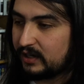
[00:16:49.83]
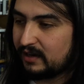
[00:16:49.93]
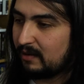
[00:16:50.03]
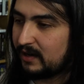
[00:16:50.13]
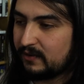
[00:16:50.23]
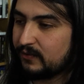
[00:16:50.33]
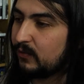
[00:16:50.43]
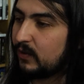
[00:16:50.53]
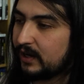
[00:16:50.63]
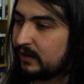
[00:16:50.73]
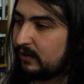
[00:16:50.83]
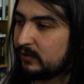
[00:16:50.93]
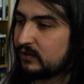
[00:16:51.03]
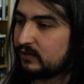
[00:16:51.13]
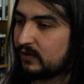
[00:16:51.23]
got nominated for The Whale,
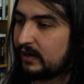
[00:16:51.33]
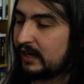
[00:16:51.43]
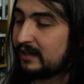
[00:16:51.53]
which is great.